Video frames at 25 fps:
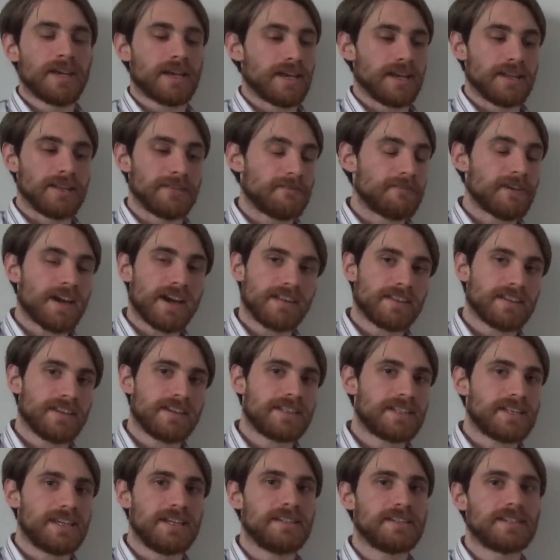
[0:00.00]
And the fact that
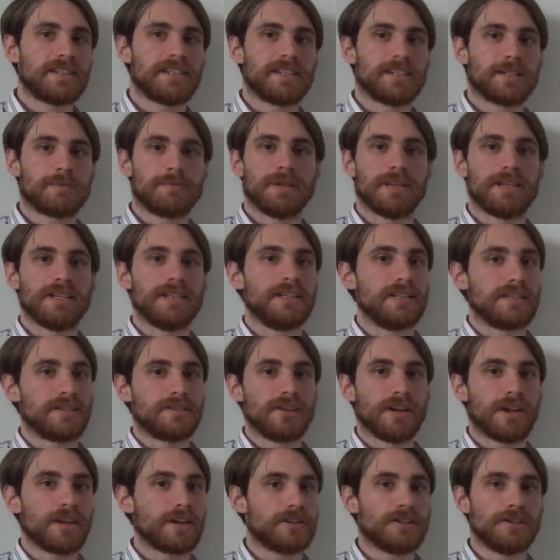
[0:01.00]
it's instant speed
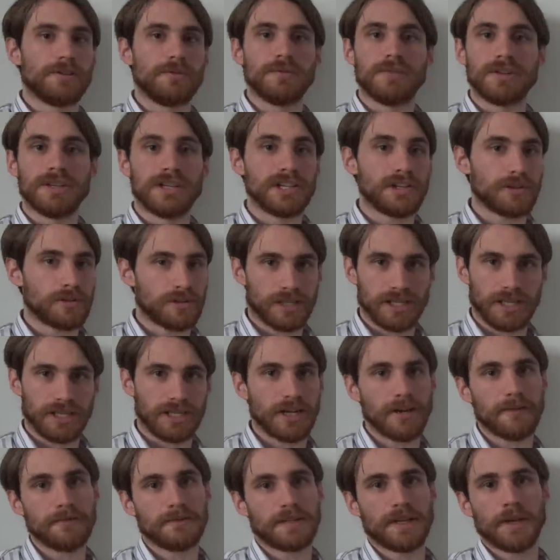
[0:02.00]
does not do nearly
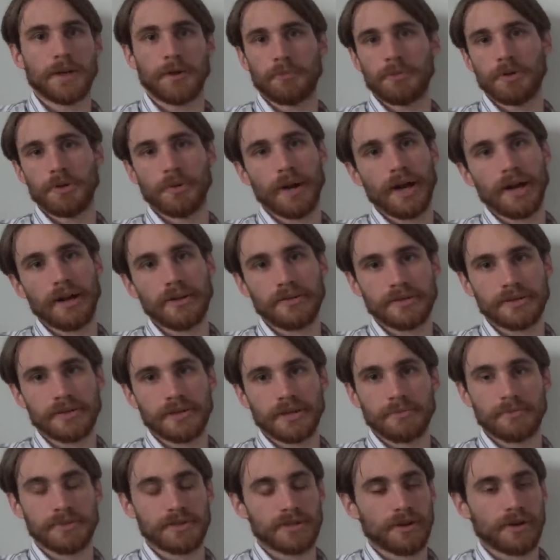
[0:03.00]
enough to help you out.
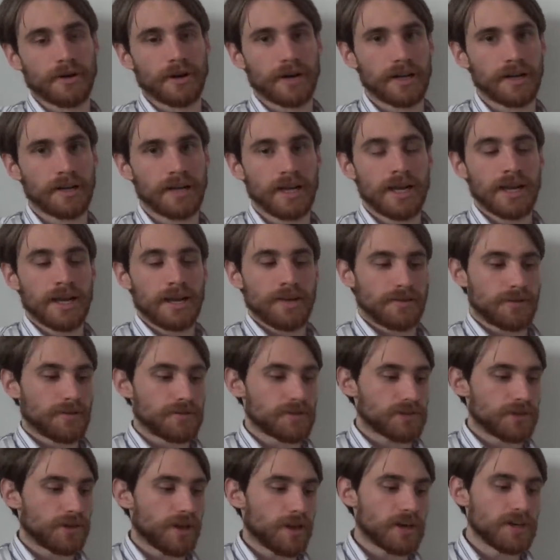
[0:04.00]
I'm sorry.
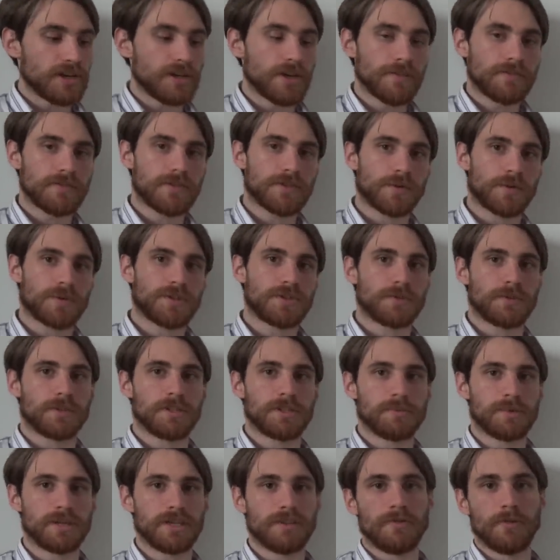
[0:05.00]
There's not enough
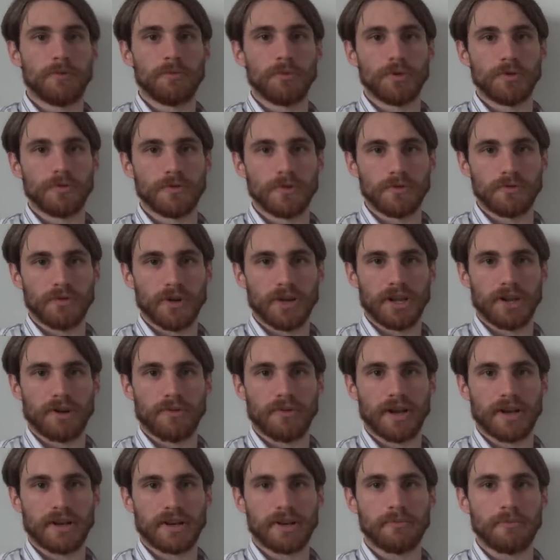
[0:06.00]
sorcery speed removal running
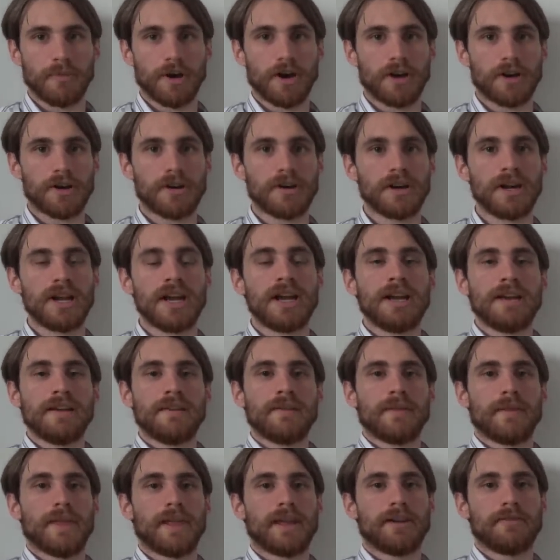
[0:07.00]
around in Modern
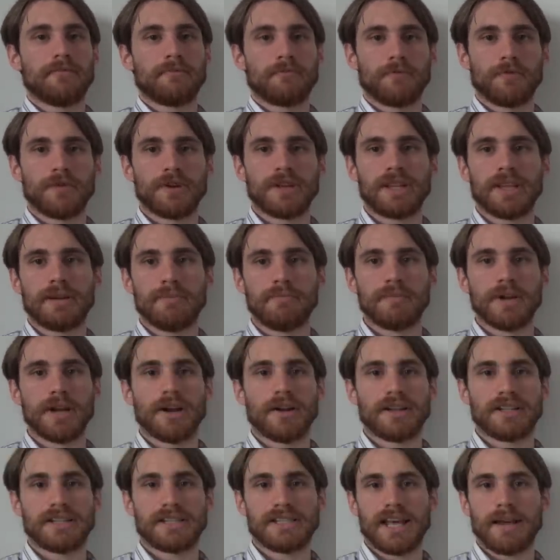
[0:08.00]
that it really
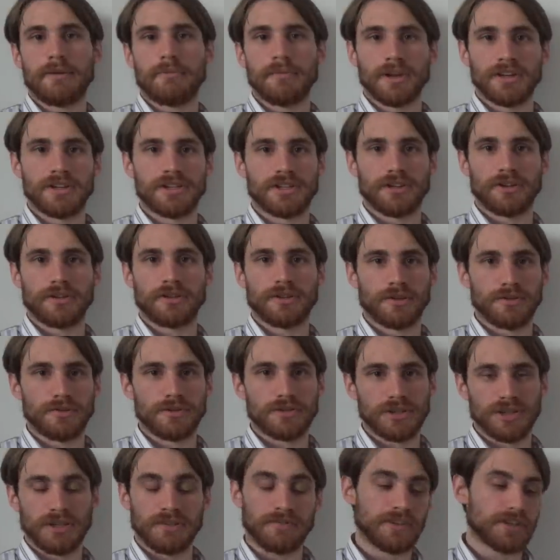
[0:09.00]
merits that much
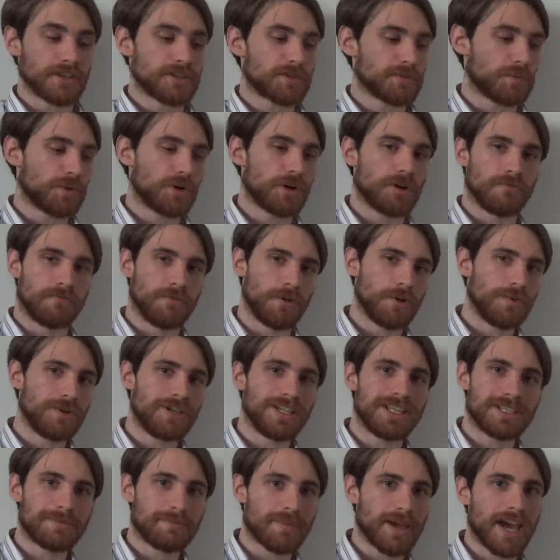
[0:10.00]
inclusion. If this were a
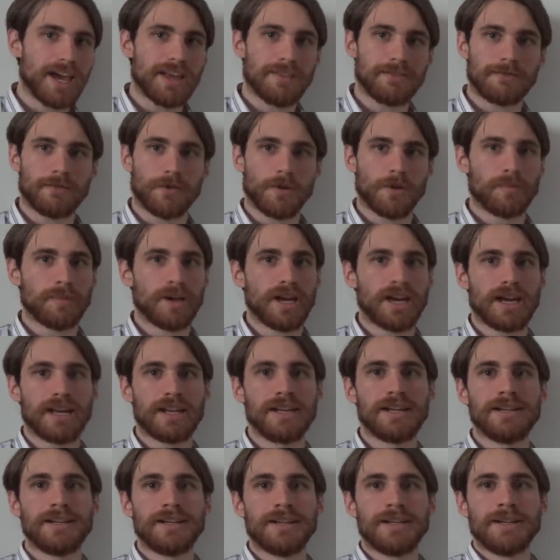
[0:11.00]
Ruinous Path
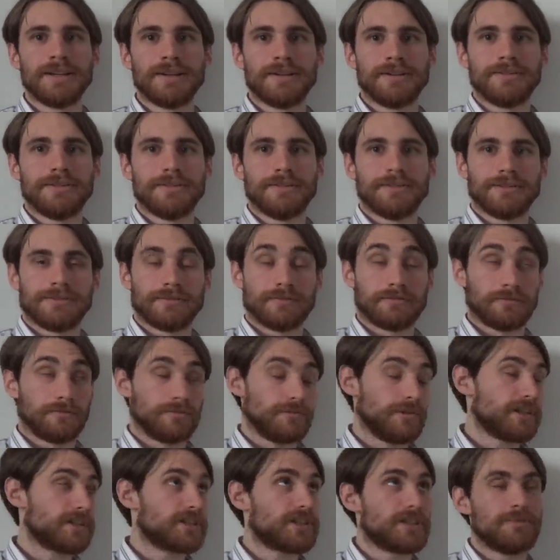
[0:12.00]
format,
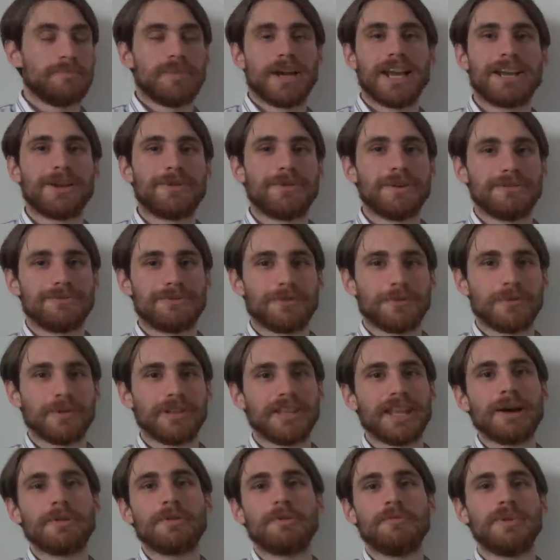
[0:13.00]
Wretched Banquet
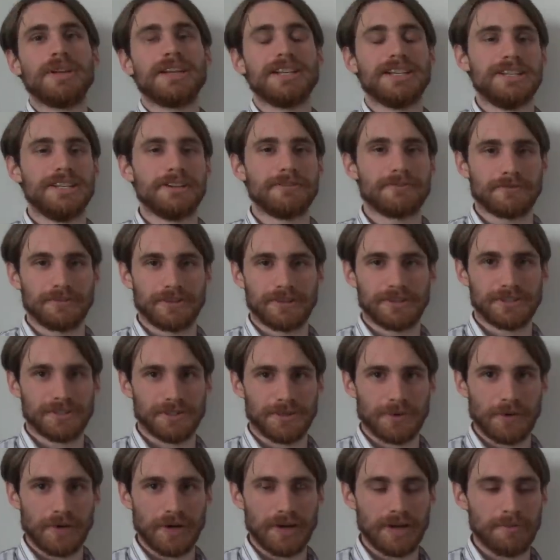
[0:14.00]
format, that would be a different
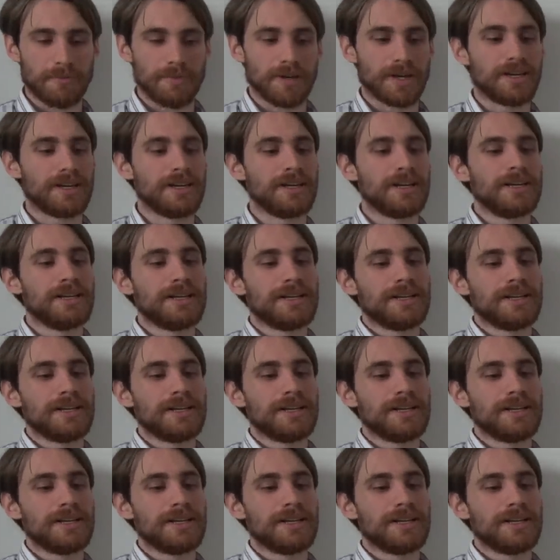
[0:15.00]
story, but